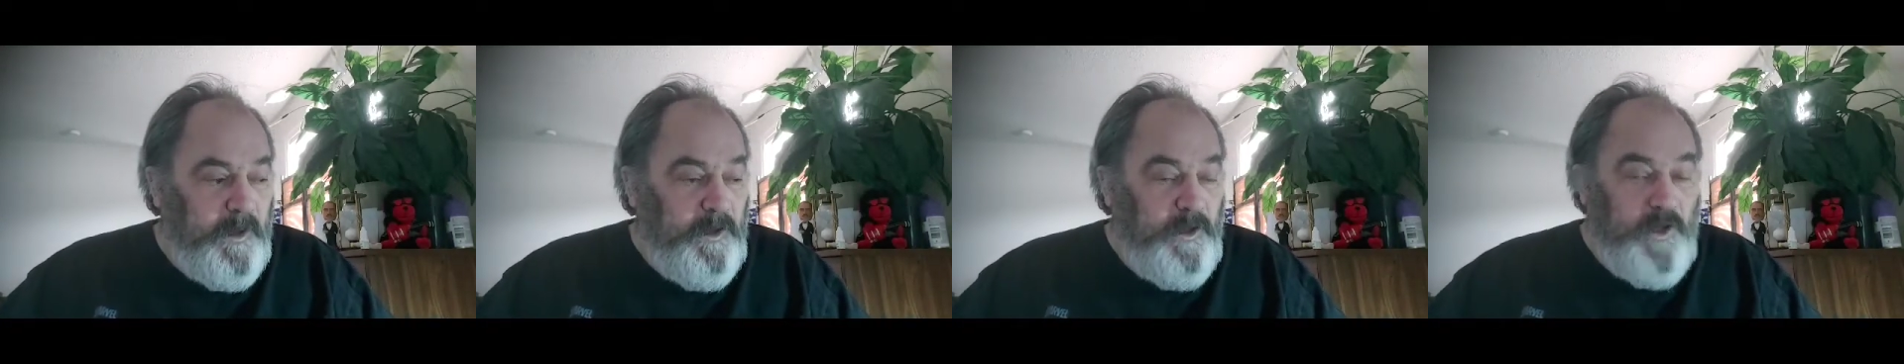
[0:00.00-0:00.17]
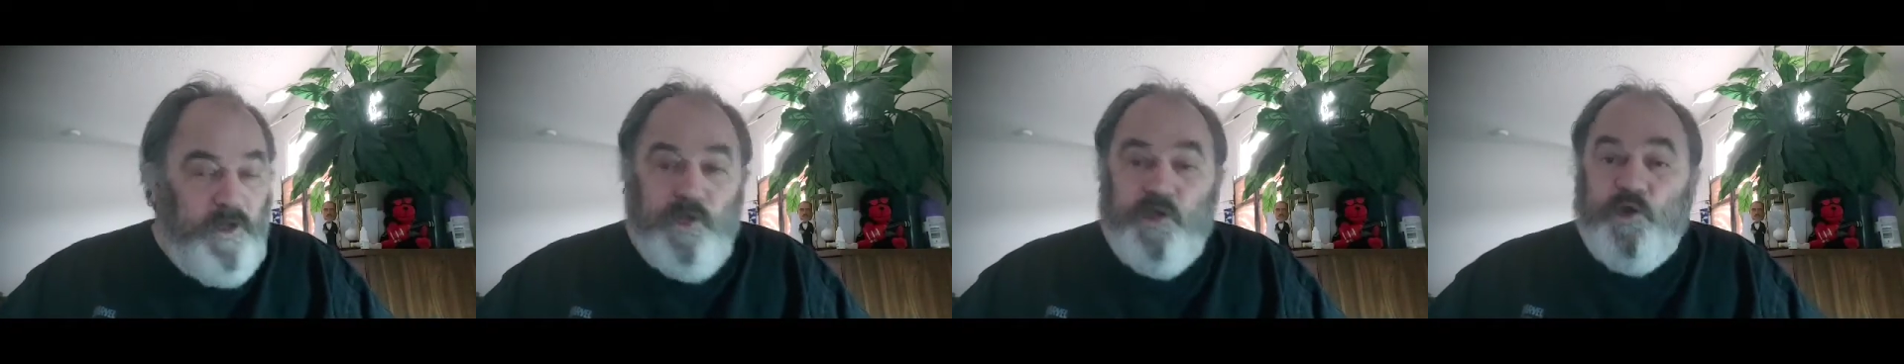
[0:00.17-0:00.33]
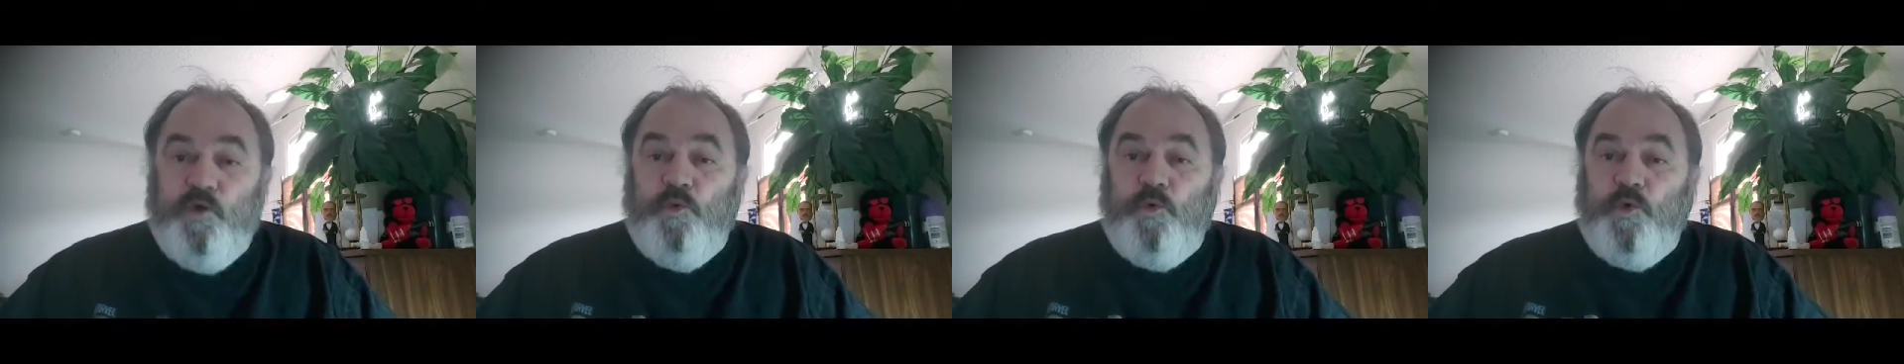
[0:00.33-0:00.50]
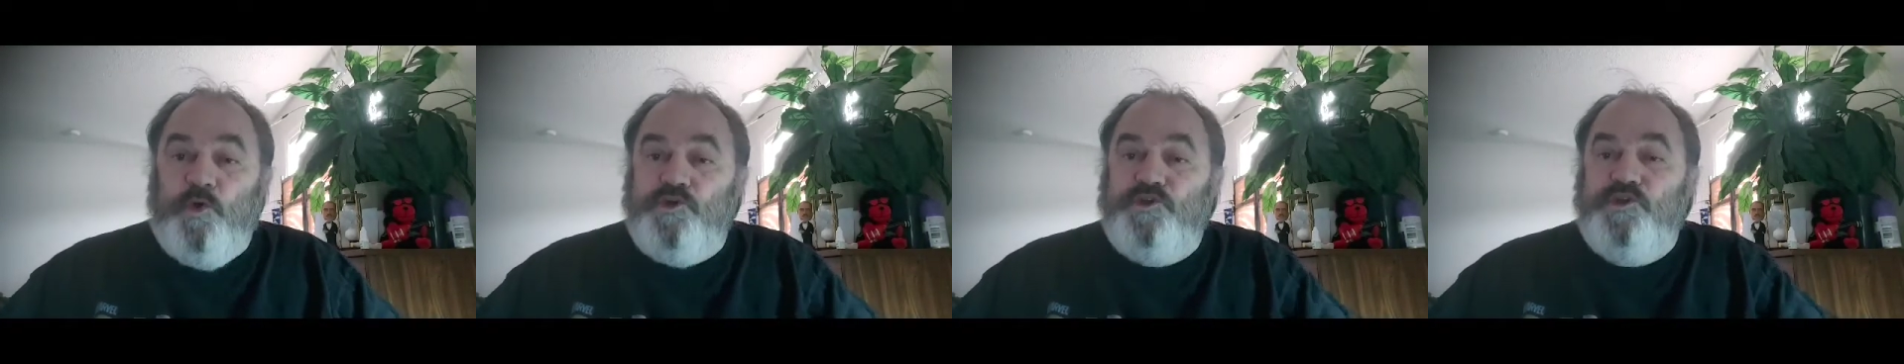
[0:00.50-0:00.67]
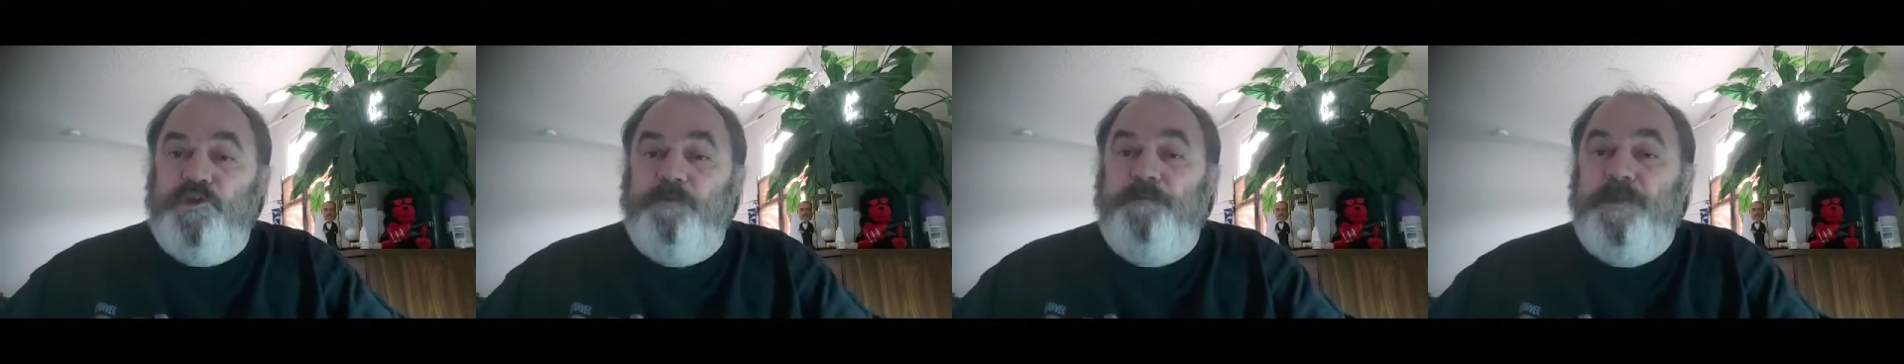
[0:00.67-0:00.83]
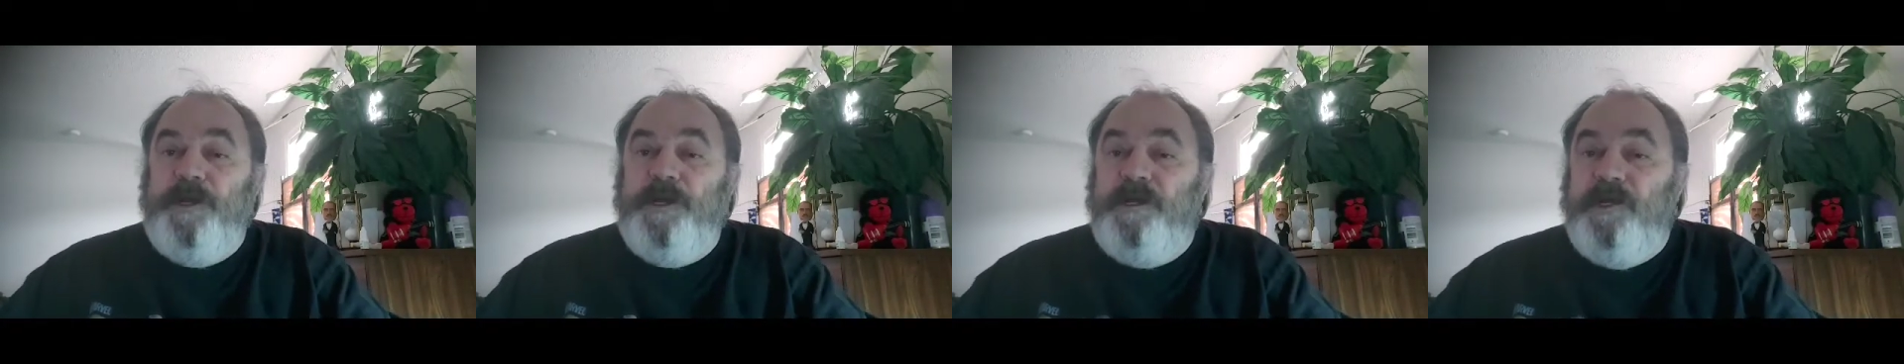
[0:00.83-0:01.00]
You could
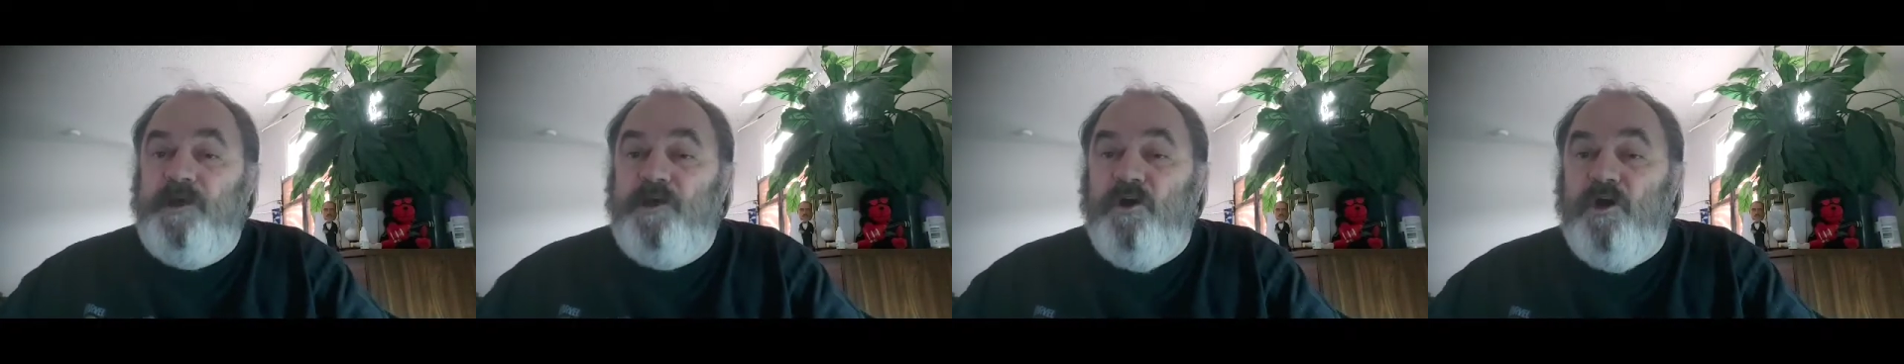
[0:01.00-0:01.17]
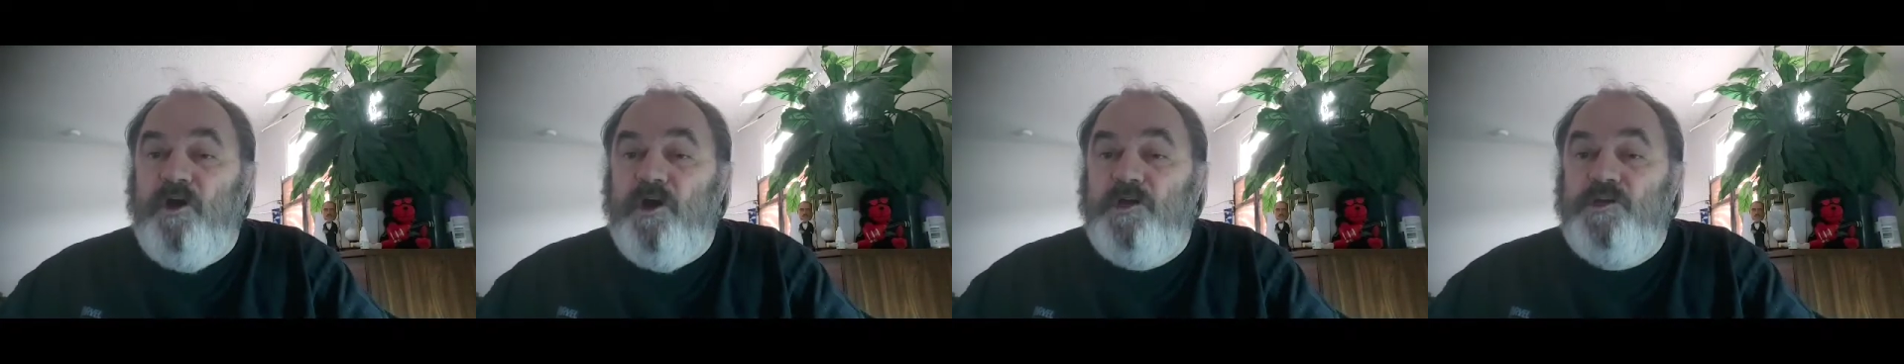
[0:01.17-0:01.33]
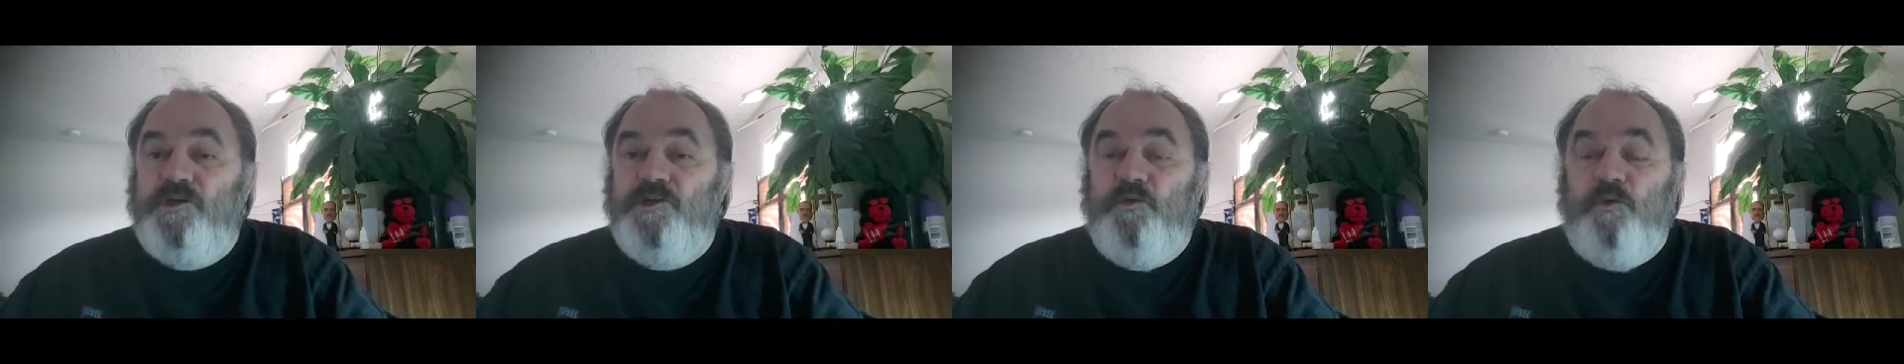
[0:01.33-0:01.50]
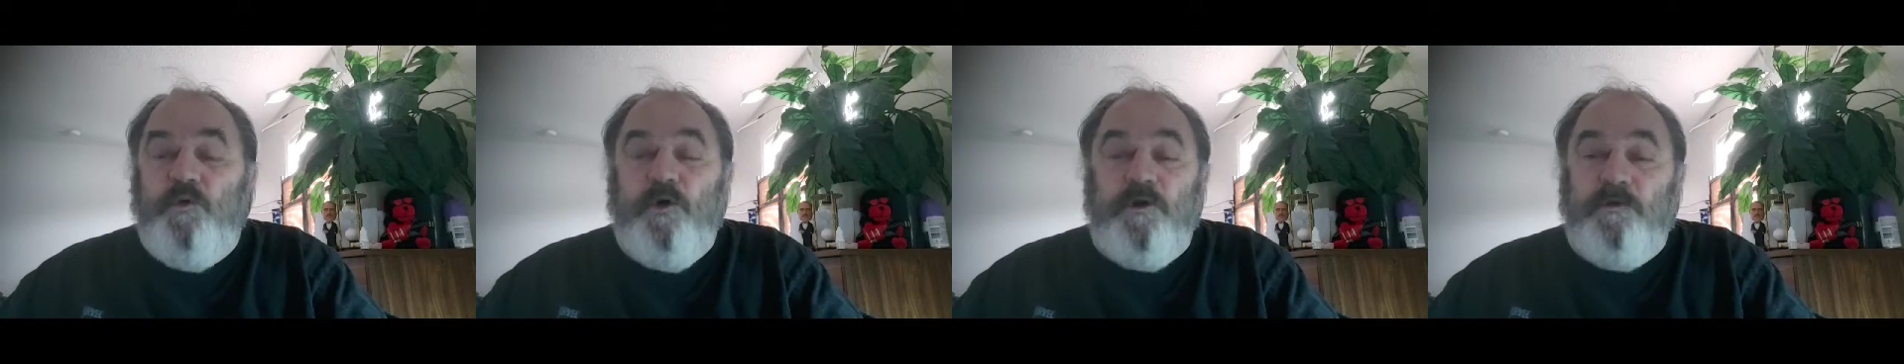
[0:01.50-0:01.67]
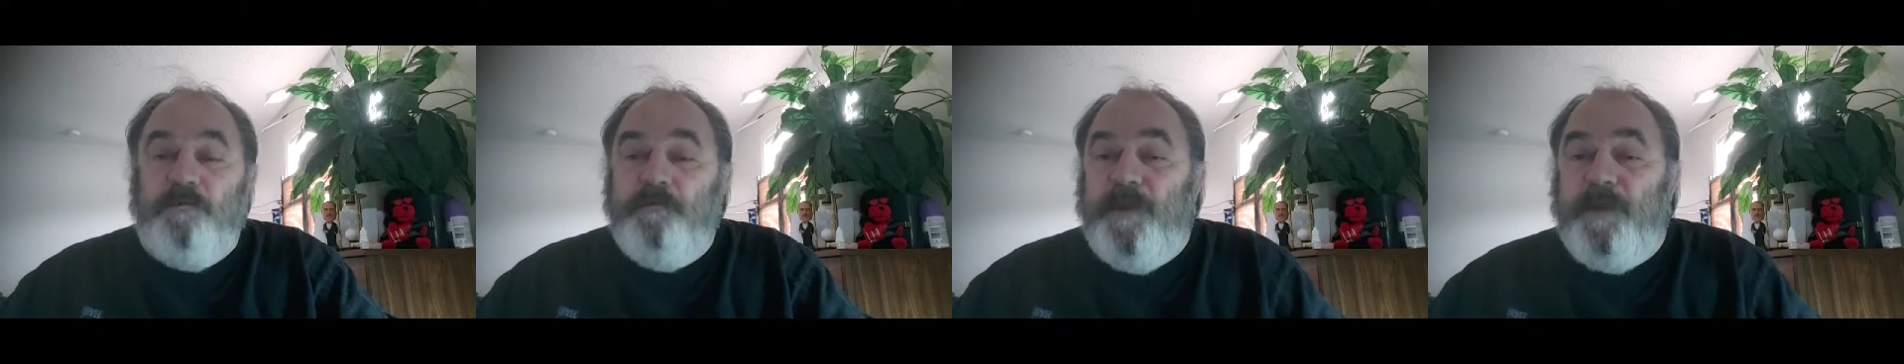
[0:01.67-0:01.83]
worship any god you want,